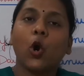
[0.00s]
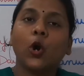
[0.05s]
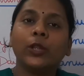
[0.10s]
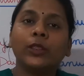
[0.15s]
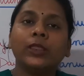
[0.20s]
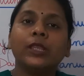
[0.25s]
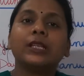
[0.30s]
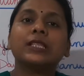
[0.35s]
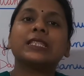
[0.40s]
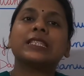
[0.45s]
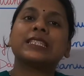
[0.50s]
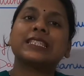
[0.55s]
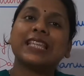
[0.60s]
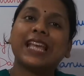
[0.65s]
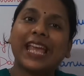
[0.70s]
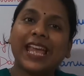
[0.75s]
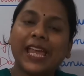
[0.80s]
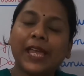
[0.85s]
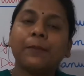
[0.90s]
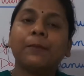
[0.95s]
on the
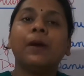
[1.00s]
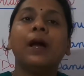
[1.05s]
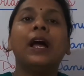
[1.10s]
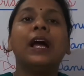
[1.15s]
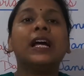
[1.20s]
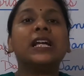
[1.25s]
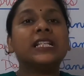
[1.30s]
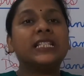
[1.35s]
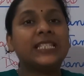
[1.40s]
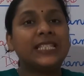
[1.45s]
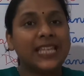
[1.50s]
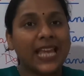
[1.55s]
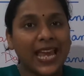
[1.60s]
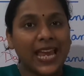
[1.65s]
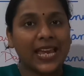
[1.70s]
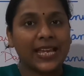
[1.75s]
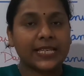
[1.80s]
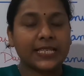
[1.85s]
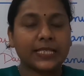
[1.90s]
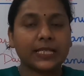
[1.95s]
same
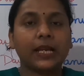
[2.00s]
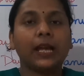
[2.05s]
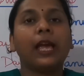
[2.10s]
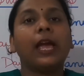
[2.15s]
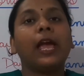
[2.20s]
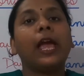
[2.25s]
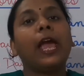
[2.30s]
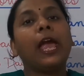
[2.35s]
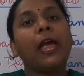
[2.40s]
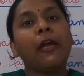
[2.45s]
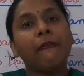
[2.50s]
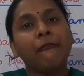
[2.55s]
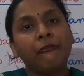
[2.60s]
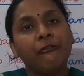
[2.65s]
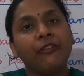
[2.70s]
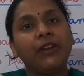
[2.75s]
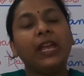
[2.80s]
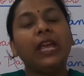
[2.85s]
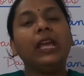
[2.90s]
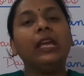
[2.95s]
date
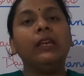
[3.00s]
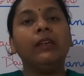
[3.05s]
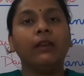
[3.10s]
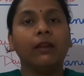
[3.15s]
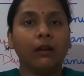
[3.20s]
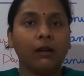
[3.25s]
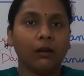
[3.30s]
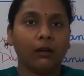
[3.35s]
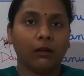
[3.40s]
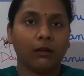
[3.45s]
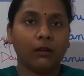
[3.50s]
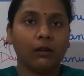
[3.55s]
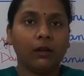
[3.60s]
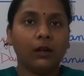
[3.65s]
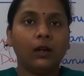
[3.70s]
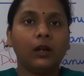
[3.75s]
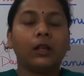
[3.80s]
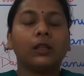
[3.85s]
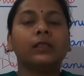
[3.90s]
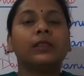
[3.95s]
every year.
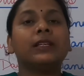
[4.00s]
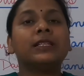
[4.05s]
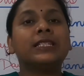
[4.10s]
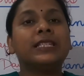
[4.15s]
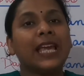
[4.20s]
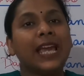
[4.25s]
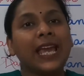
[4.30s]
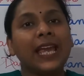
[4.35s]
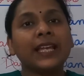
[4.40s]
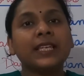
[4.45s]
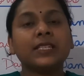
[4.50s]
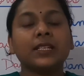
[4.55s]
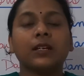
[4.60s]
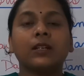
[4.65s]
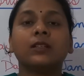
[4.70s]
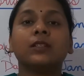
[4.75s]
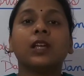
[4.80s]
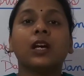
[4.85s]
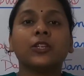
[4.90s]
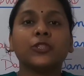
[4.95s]
The date
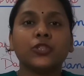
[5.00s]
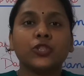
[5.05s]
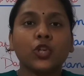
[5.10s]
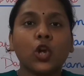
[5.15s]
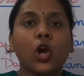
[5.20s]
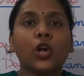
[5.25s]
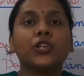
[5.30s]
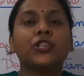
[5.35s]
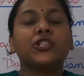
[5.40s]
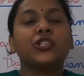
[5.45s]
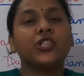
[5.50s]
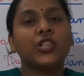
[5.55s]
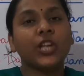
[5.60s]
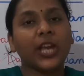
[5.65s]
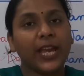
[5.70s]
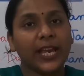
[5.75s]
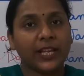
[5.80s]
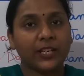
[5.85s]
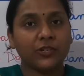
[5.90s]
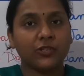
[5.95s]
does not
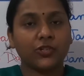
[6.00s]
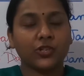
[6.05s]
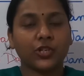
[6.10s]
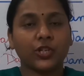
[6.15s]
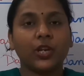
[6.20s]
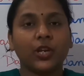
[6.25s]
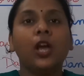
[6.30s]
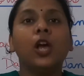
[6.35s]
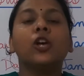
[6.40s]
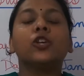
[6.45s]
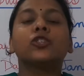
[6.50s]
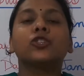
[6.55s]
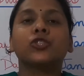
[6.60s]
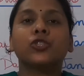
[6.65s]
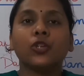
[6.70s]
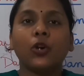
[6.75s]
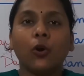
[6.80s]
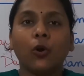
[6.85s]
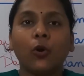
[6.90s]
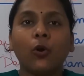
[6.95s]
change.
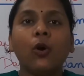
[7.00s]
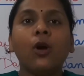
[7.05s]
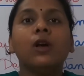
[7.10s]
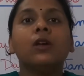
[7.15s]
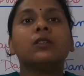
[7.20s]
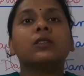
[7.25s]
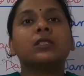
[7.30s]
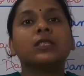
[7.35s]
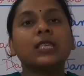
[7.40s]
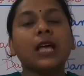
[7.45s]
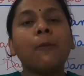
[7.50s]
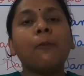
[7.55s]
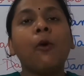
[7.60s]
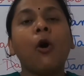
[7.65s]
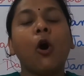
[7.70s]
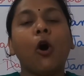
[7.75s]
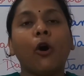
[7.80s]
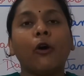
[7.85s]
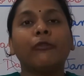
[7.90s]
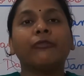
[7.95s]
So, some
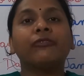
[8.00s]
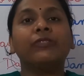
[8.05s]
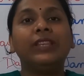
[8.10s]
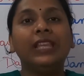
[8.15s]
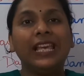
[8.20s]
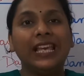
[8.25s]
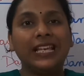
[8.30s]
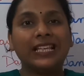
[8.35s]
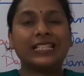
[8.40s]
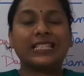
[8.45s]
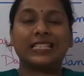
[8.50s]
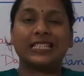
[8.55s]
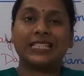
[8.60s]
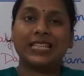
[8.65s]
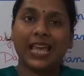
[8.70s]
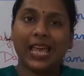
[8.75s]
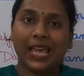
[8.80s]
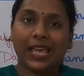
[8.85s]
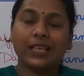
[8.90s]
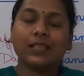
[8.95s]
of these
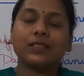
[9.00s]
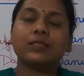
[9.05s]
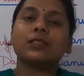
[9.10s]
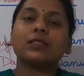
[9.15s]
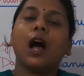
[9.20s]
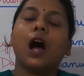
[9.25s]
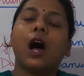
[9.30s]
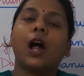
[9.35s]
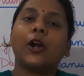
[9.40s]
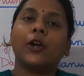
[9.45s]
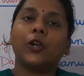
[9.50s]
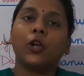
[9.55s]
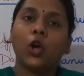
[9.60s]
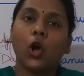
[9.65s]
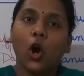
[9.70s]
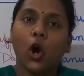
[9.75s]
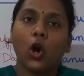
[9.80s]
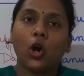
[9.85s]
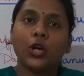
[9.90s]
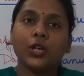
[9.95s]
days are
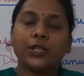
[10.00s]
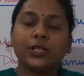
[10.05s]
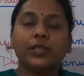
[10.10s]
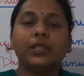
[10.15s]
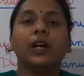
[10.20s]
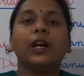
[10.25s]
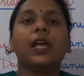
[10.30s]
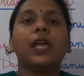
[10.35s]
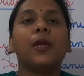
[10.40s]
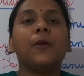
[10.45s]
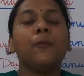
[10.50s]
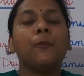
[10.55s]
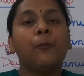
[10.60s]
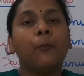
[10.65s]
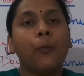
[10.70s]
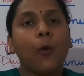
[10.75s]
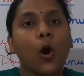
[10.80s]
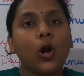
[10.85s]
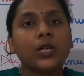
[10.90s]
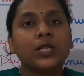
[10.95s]
called the
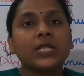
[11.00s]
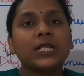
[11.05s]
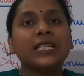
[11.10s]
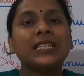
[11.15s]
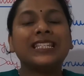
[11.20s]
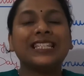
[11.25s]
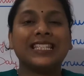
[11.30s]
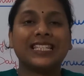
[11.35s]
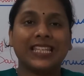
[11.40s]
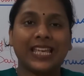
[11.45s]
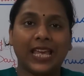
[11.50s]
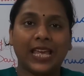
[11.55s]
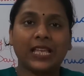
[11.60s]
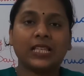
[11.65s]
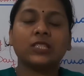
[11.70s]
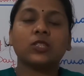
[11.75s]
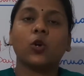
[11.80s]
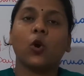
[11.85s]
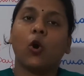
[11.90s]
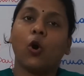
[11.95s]
important
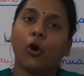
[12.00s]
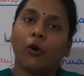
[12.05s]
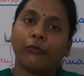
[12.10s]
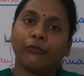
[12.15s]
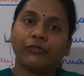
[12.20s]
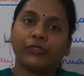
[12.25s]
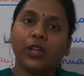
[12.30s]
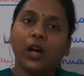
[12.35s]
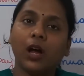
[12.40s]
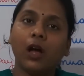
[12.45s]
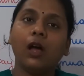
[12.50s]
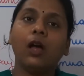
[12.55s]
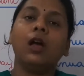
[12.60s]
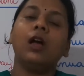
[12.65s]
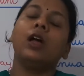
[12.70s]
days of the